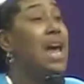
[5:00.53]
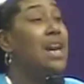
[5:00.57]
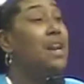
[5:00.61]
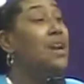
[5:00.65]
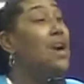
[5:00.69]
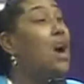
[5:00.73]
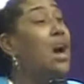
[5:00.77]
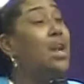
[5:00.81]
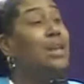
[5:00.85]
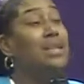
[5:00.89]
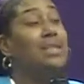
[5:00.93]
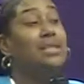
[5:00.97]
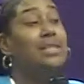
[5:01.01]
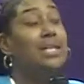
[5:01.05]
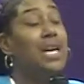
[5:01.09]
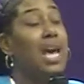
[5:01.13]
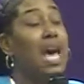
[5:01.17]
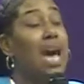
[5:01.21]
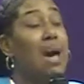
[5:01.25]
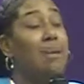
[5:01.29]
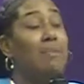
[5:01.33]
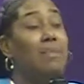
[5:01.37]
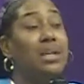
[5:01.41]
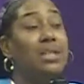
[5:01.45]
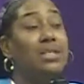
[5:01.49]
and all the
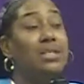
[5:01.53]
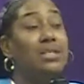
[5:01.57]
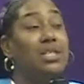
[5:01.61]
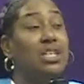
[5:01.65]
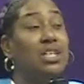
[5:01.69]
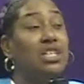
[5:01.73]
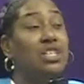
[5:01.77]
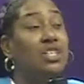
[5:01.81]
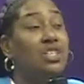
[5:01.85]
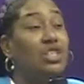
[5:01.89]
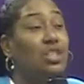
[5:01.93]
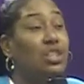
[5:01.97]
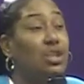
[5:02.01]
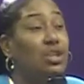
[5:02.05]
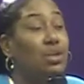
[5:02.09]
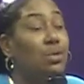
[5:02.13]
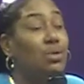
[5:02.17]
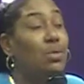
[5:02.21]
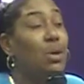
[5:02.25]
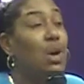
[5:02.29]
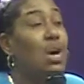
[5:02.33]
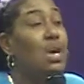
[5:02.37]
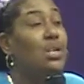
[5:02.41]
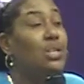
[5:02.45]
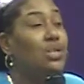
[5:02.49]
time it's just
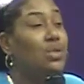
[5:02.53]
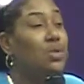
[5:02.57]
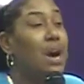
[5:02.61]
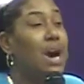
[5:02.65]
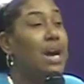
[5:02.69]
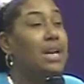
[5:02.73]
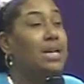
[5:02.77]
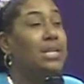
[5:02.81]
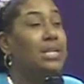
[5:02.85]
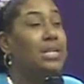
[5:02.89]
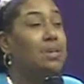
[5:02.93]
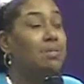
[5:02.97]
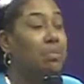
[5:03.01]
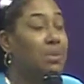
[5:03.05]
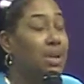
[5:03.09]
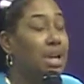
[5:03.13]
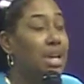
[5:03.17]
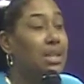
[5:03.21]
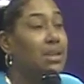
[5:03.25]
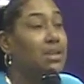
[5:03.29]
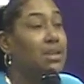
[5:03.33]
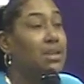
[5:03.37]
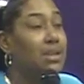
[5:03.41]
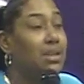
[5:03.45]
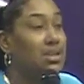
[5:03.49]
you trying to
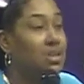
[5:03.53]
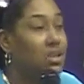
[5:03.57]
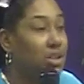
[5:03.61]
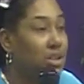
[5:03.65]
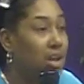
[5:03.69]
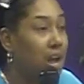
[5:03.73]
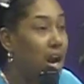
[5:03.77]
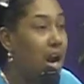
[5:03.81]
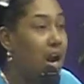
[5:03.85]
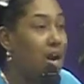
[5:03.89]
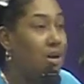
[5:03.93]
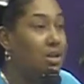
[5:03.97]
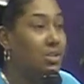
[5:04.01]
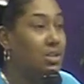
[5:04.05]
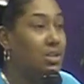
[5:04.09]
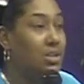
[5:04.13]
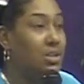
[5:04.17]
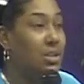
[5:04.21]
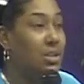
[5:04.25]
split the church.